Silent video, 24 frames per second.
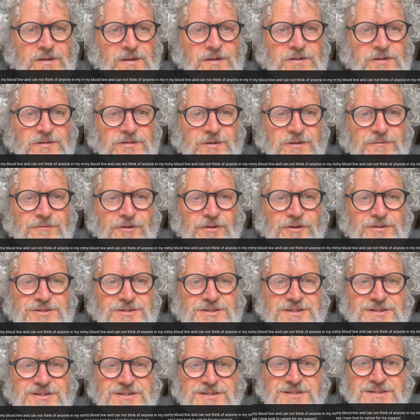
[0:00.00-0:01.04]
So
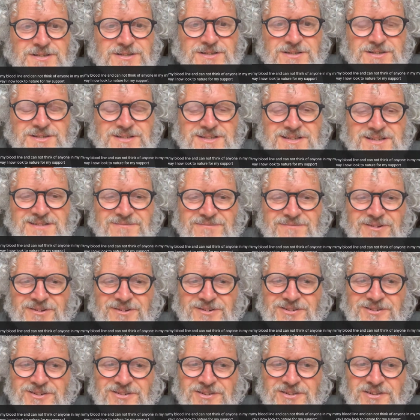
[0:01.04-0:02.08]
Francis
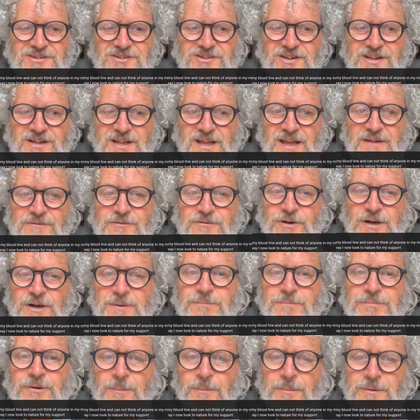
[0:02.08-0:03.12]
has said, I have
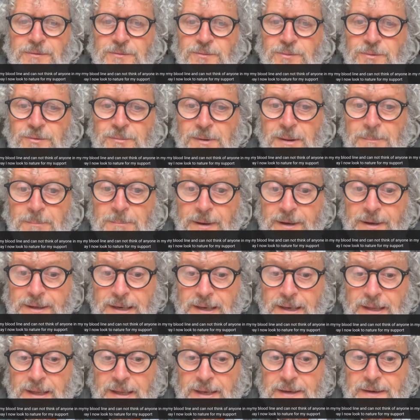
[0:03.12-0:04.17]
great problems with my
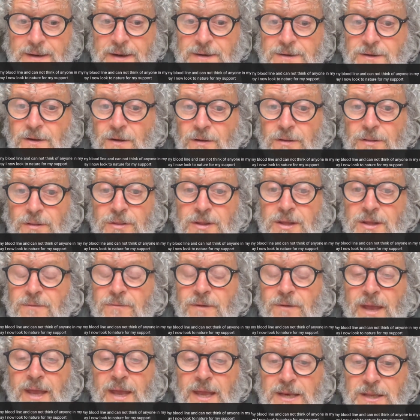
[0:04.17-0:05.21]
bloodline and can't think
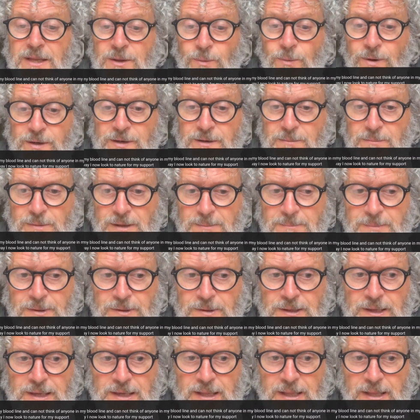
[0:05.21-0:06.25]
of anyone in my
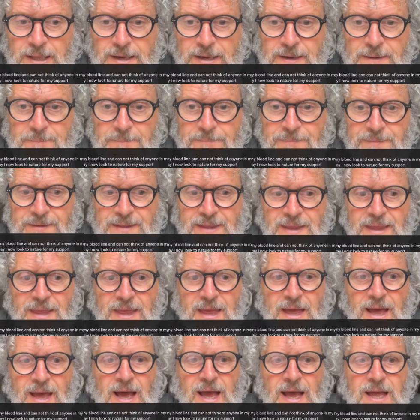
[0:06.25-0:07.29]
milk line.
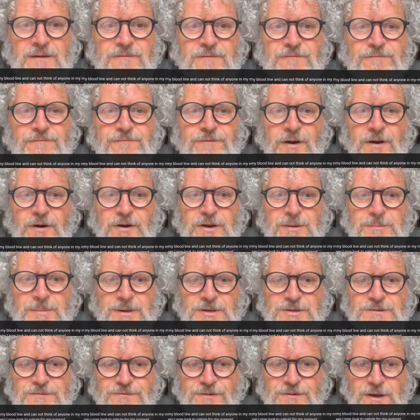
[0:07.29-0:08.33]
I have very
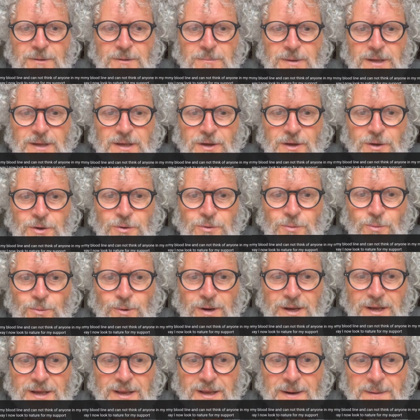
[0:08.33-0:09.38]
much found my own
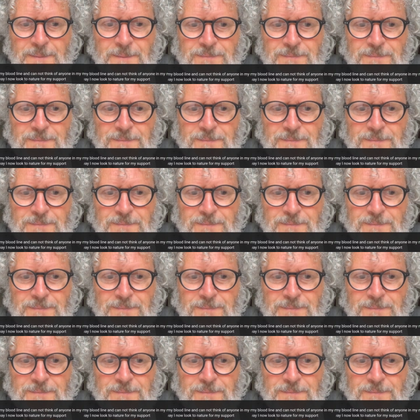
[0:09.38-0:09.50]
way.